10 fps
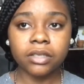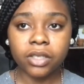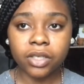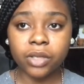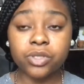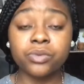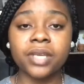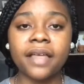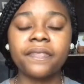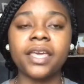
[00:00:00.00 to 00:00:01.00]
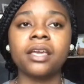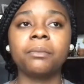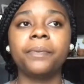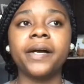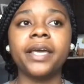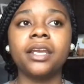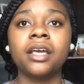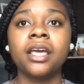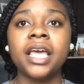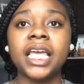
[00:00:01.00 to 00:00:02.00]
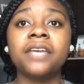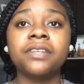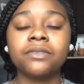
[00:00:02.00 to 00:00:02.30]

you know, do nothing, but even